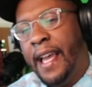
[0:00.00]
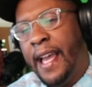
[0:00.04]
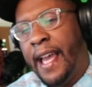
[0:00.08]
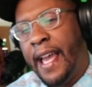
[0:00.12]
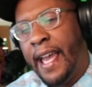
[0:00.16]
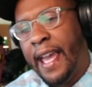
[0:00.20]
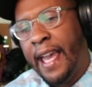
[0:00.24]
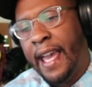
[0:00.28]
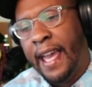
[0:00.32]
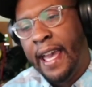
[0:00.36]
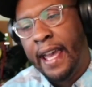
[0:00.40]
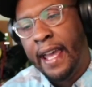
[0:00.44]

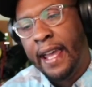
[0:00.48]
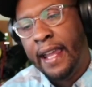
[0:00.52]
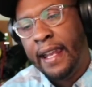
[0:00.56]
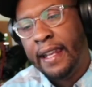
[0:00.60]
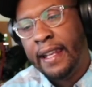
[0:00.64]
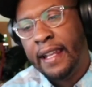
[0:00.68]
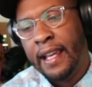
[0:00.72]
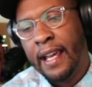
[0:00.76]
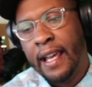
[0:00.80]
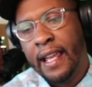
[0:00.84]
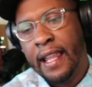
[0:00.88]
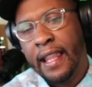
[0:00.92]

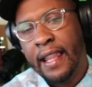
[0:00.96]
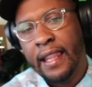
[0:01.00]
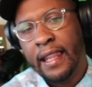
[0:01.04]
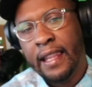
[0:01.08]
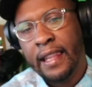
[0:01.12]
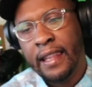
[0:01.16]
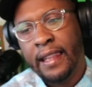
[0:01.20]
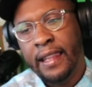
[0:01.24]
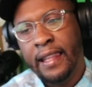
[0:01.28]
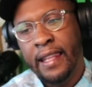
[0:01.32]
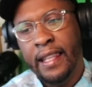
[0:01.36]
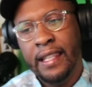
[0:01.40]
And
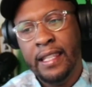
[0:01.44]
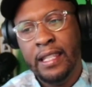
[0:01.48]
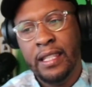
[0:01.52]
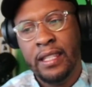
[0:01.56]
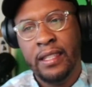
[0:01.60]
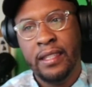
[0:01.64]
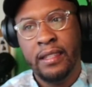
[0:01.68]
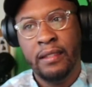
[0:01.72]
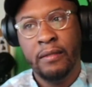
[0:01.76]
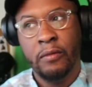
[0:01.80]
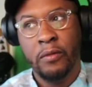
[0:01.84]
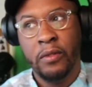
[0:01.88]

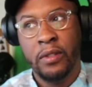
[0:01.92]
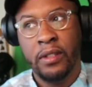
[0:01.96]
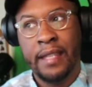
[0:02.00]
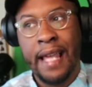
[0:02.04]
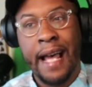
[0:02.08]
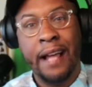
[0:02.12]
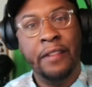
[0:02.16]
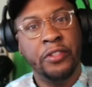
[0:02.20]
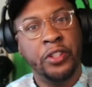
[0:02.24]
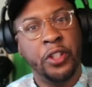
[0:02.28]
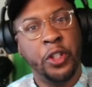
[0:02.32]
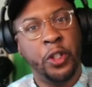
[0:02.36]
this
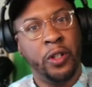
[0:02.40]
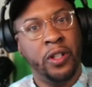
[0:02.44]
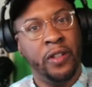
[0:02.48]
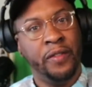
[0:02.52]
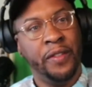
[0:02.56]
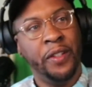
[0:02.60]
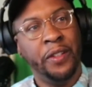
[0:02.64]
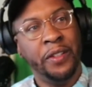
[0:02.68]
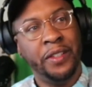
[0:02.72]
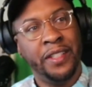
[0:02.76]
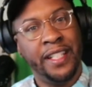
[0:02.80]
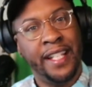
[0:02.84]
sounds
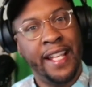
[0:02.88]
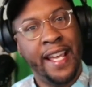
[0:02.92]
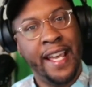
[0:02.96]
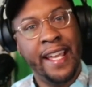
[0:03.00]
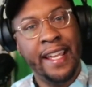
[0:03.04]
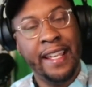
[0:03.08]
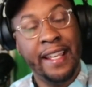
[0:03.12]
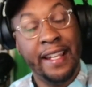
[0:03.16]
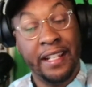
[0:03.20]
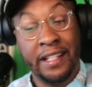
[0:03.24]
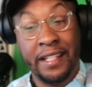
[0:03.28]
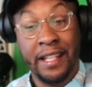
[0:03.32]
trivial
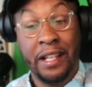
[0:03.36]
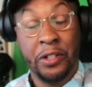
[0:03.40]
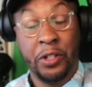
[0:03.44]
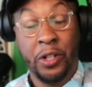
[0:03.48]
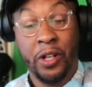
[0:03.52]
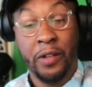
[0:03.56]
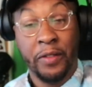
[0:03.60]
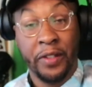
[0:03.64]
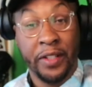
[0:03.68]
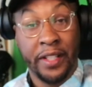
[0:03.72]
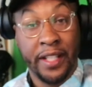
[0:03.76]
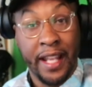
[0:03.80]
today, and it sounds
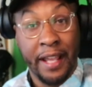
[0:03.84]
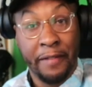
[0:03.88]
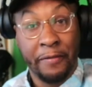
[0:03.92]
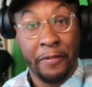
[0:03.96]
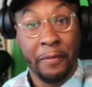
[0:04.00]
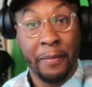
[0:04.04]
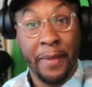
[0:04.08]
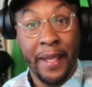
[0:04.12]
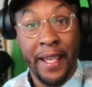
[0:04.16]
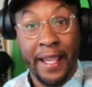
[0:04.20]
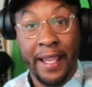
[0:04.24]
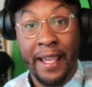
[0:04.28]
trivial today
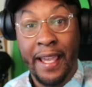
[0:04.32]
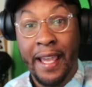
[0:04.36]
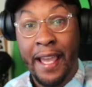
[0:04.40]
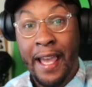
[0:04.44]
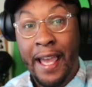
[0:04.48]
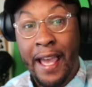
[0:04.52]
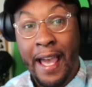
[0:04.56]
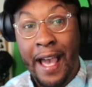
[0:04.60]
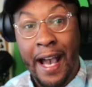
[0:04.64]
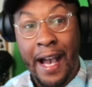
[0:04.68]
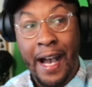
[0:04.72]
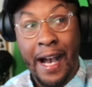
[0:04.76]
for me.
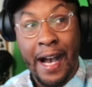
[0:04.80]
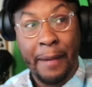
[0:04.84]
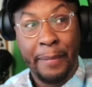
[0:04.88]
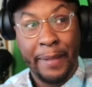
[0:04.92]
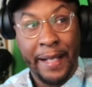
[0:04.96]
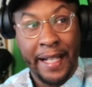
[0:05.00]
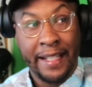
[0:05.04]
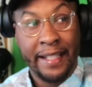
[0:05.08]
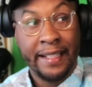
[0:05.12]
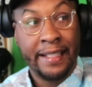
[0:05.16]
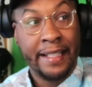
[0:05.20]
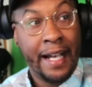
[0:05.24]

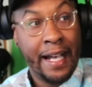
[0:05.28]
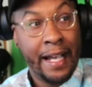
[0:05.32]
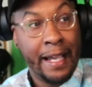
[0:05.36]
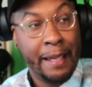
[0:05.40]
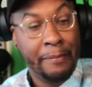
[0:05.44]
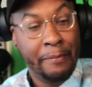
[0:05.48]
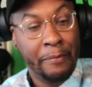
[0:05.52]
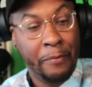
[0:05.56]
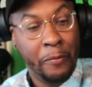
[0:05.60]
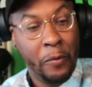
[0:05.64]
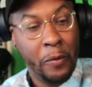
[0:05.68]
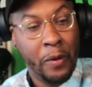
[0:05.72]
But at the
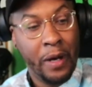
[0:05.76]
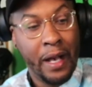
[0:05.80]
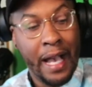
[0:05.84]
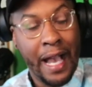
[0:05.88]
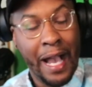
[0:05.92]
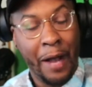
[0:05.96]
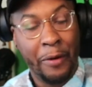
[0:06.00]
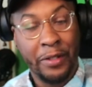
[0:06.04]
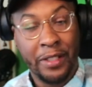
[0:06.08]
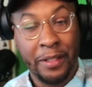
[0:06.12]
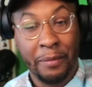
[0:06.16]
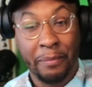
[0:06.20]
time,
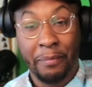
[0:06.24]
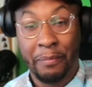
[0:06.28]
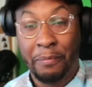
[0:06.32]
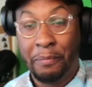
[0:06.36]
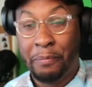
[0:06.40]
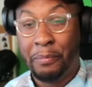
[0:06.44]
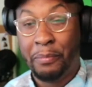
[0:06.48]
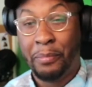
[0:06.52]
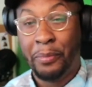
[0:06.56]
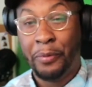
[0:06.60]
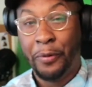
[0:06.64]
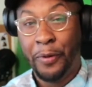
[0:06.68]
I was a
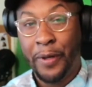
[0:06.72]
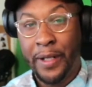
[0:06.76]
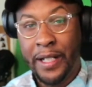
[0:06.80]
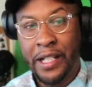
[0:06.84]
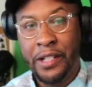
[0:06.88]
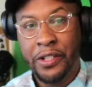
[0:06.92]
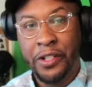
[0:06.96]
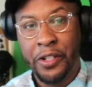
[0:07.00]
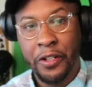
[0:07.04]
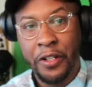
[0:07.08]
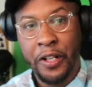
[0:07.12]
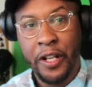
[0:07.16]
pretty
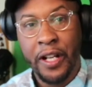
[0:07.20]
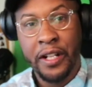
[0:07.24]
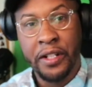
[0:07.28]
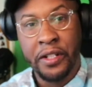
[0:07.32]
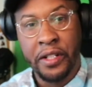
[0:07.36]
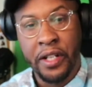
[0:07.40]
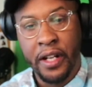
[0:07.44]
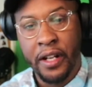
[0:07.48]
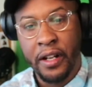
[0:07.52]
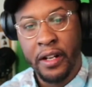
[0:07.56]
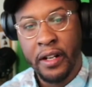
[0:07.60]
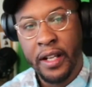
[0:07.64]
junior
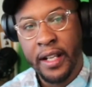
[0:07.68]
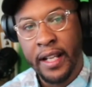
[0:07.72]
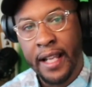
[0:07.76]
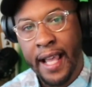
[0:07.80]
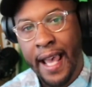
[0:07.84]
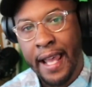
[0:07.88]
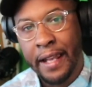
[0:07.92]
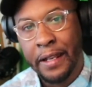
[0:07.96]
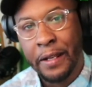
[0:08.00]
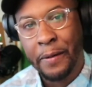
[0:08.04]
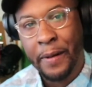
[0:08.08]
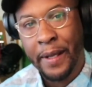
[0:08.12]
engineer, and I
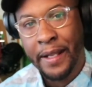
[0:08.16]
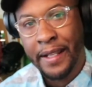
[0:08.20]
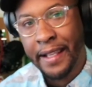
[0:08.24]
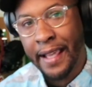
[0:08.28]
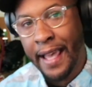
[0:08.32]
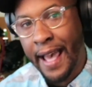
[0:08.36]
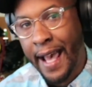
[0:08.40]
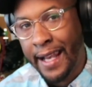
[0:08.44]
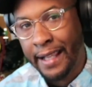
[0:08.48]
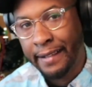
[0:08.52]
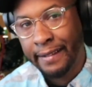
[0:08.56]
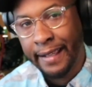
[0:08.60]
had no idea
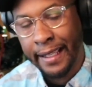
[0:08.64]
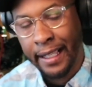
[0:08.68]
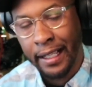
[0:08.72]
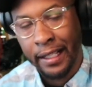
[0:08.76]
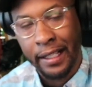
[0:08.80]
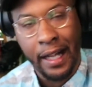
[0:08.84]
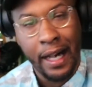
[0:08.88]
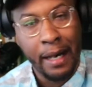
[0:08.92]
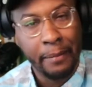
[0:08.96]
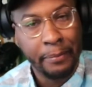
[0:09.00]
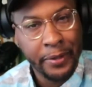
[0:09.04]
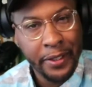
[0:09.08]
how to
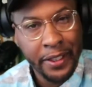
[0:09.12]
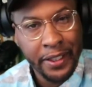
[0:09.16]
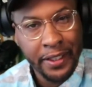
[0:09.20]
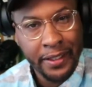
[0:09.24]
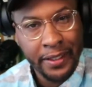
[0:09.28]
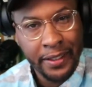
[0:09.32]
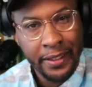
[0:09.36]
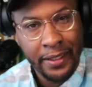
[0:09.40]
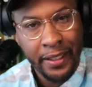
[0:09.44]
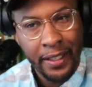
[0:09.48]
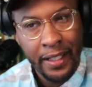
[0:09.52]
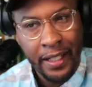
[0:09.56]
accomplish
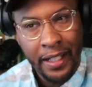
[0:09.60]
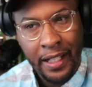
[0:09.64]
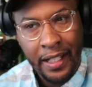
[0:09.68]
this.